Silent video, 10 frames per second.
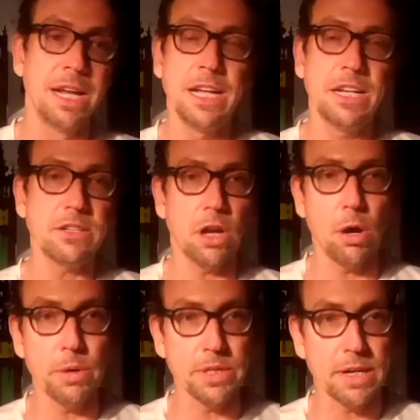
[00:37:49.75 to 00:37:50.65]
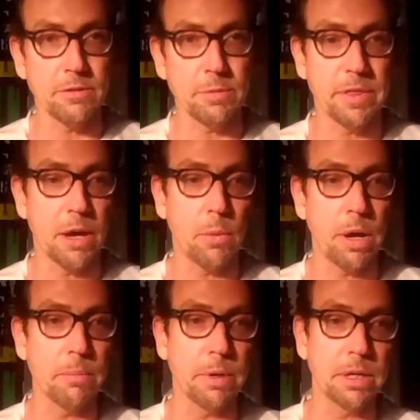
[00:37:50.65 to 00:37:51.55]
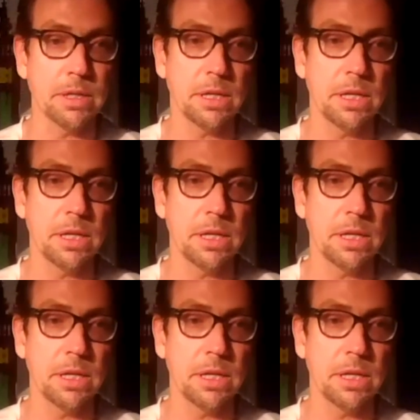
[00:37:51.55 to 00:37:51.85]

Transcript: It doesn't always have to be that way, but